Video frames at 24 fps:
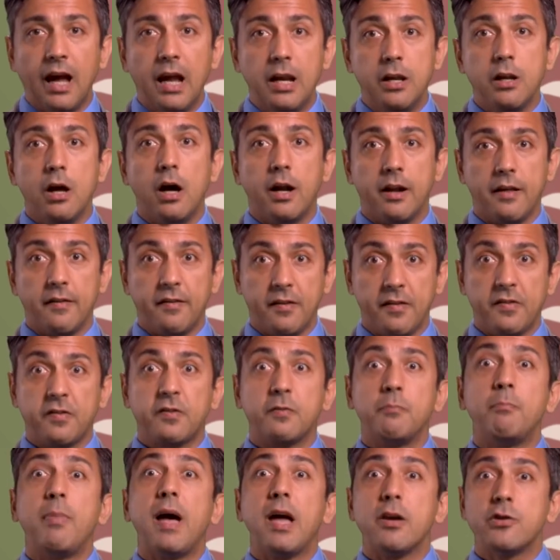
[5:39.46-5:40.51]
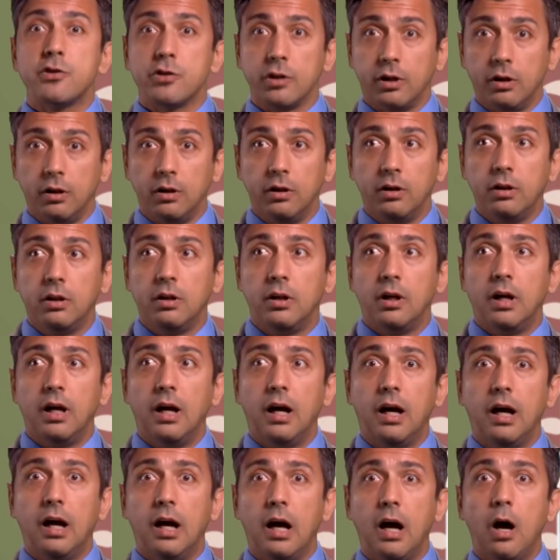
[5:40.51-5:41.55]
and not as a special
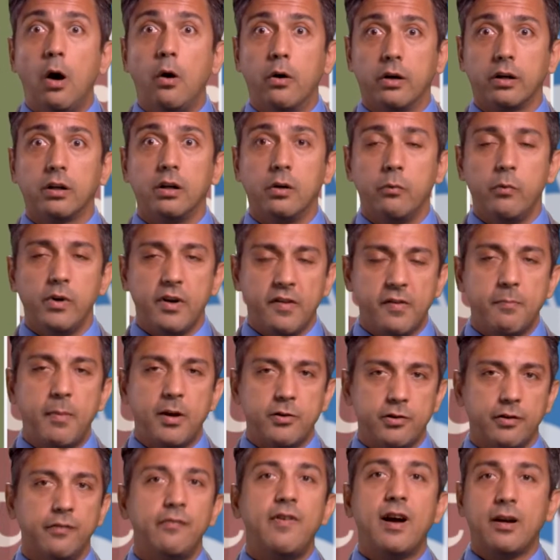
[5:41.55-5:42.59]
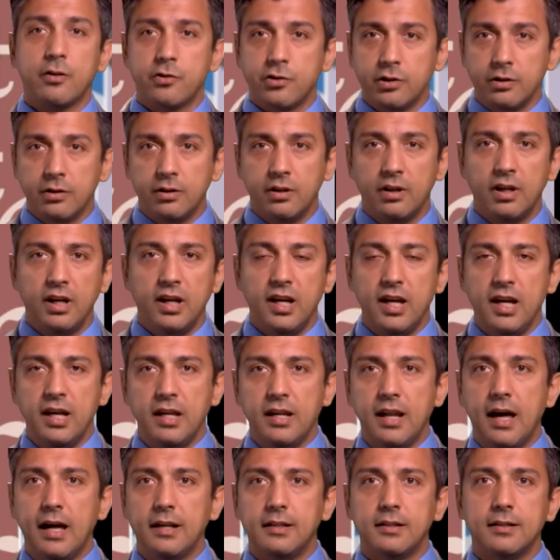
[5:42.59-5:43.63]
uh, organ with a special function
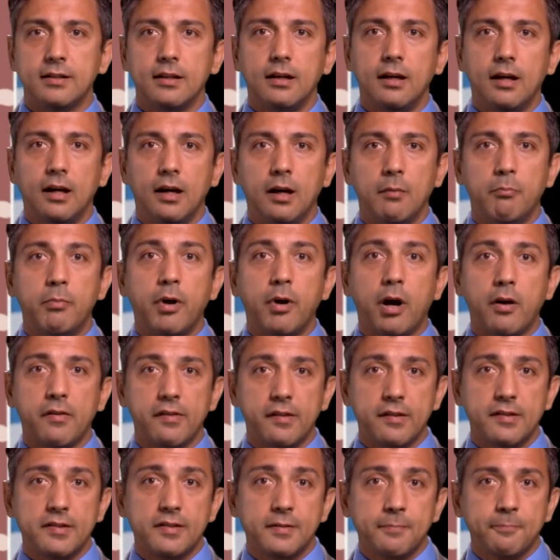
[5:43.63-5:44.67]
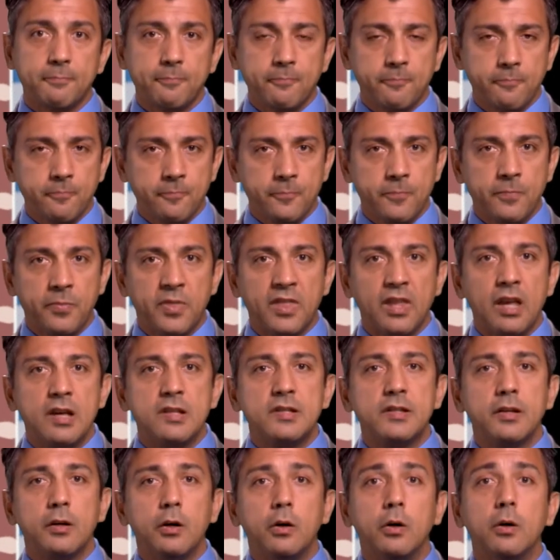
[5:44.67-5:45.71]
in that uh, process.
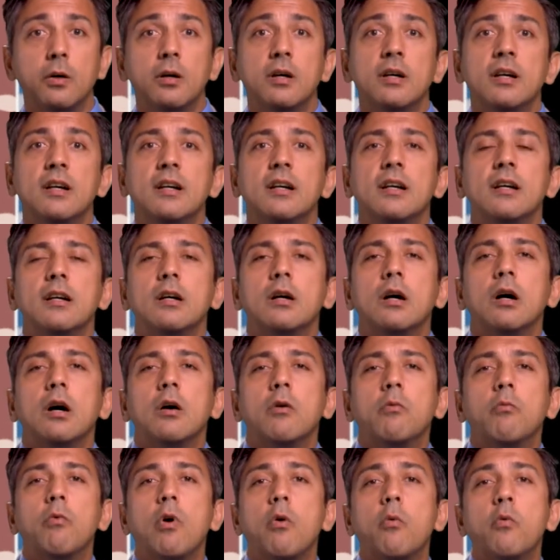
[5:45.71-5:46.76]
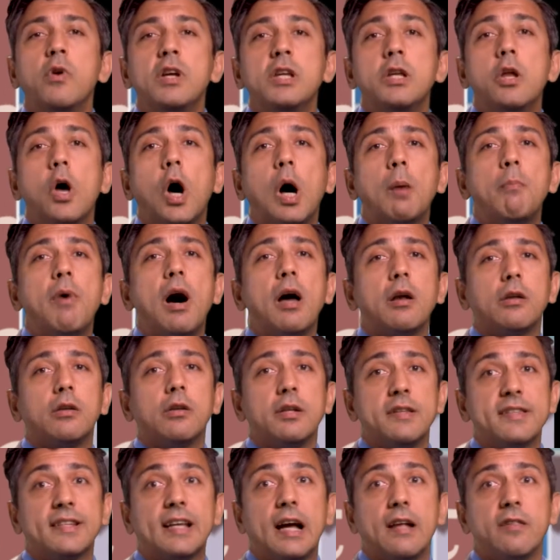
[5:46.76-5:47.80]
So what we know about
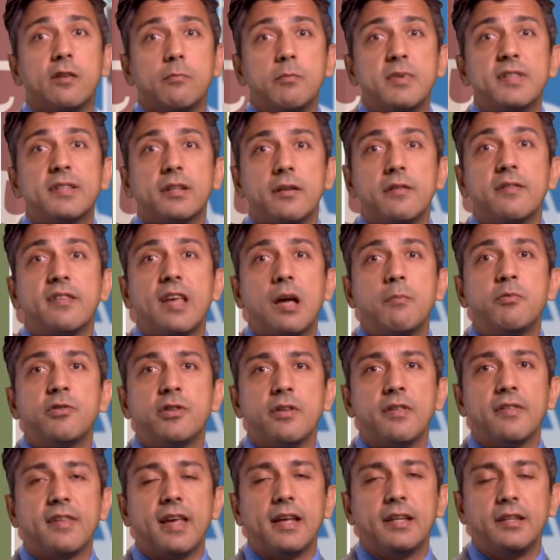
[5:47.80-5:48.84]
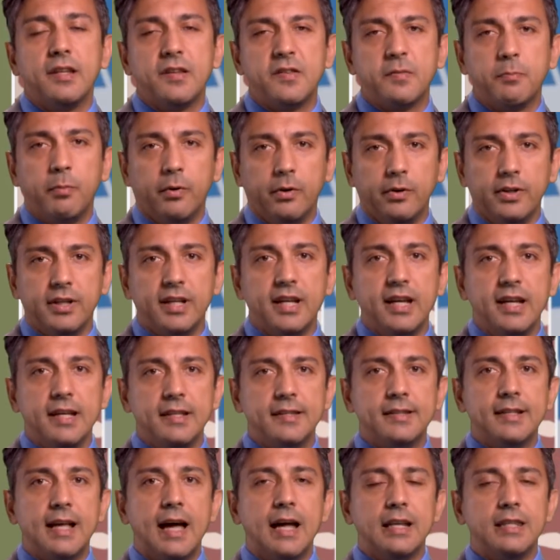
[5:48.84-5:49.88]
these kinds of misconceptions at this point
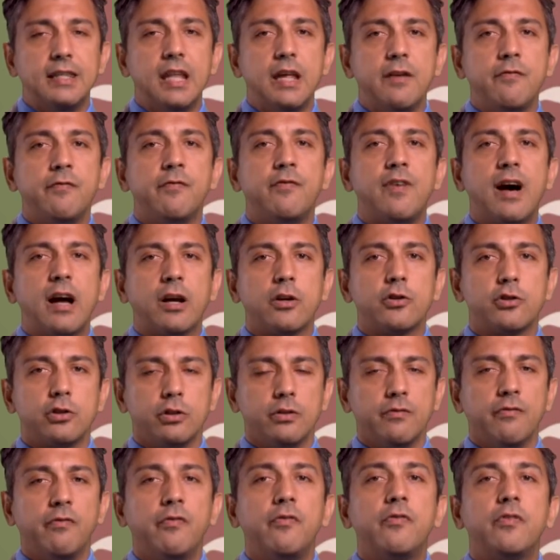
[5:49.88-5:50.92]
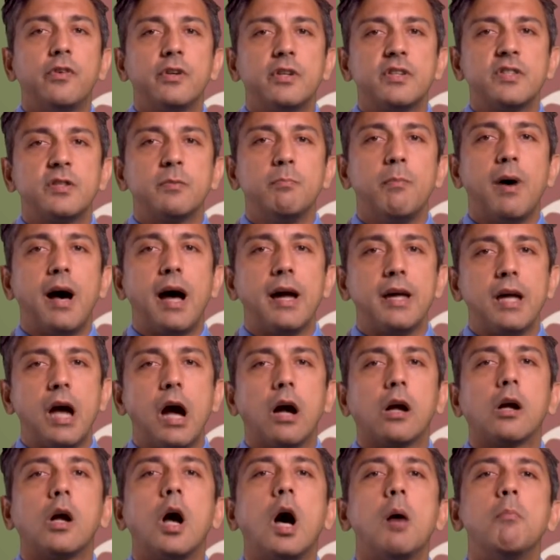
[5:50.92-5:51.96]
is that they function first by
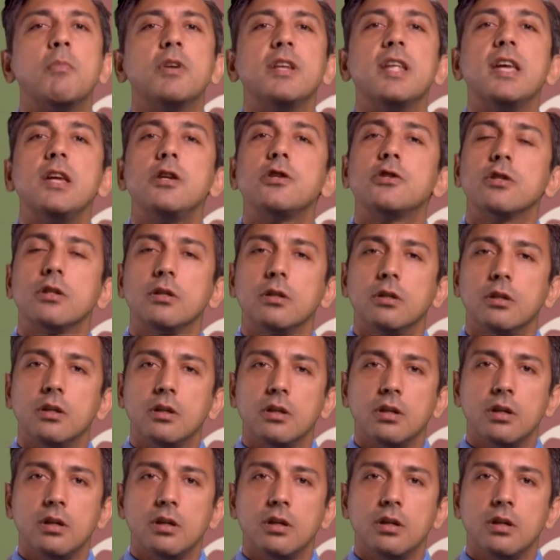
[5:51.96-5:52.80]
accommodation.